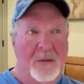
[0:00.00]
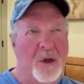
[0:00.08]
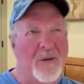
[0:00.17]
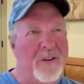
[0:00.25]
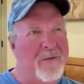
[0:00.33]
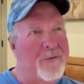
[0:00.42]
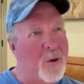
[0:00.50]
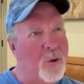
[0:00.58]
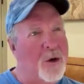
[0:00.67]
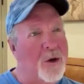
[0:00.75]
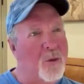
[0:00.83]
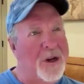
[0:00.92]
moving
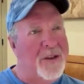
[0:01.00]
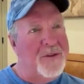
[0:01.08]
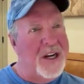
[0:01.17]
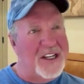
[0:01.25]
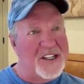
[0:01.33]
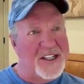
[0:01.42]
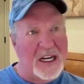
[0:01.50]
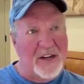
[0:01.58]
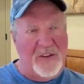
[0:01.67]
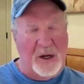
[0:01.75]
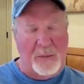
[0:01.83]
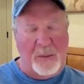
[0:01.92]
forward with not
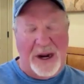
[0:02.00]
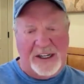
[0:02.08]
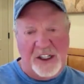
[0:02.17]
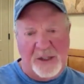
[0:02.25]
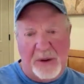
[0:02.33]
selling their practice,